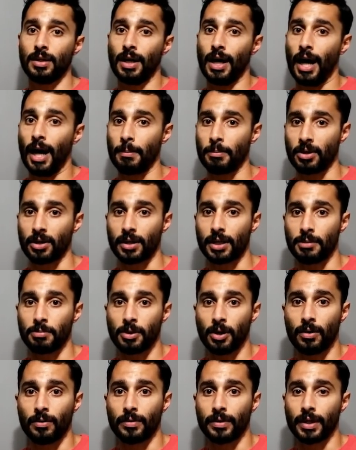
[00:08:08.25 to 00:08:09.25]
I'm gonna keep
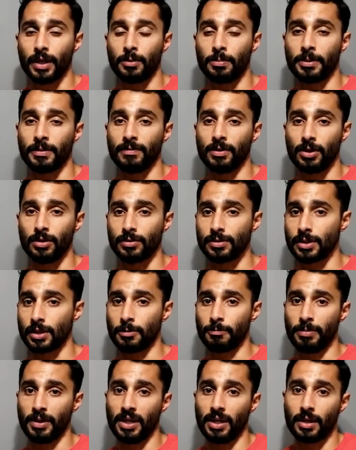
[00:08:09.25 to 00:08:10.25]
going with LPVOs that are
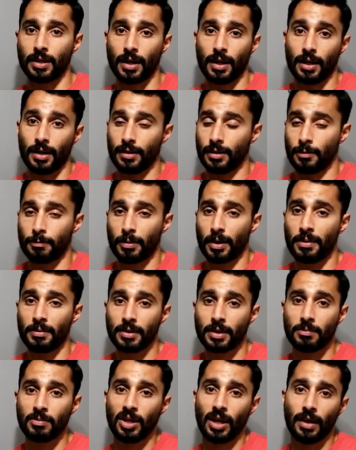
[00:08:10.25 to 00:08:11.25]
big and they're probably
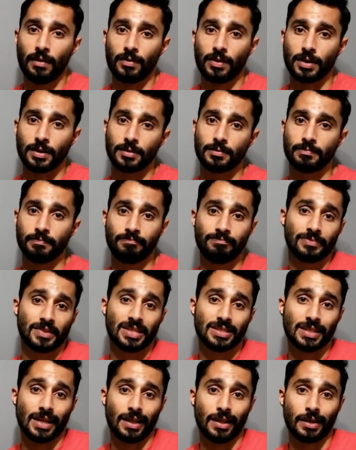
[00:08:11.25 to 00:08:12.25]
gonna be heavy
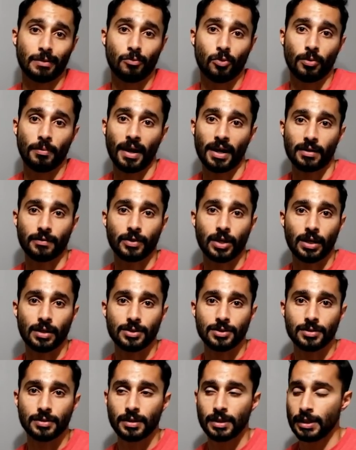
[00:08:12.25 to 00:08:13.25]
because I like more
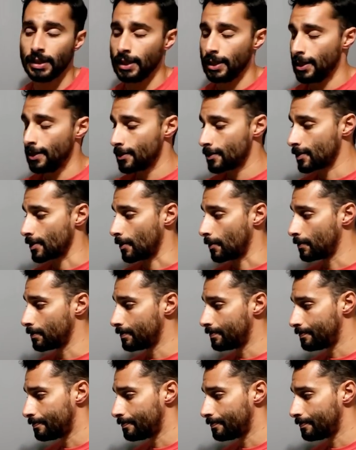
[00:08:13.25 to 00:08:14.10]
magnification. So